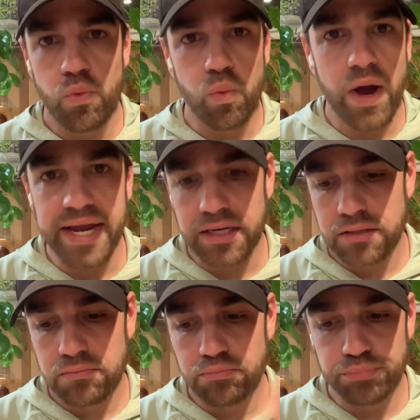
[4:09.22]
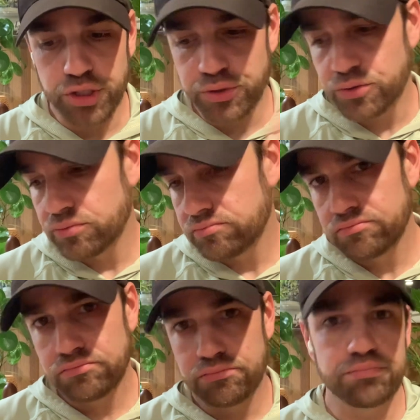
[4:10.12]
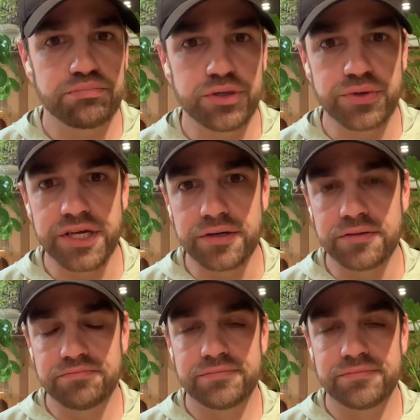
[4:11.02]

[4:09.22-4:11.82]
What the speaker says: White, blue, bluegill.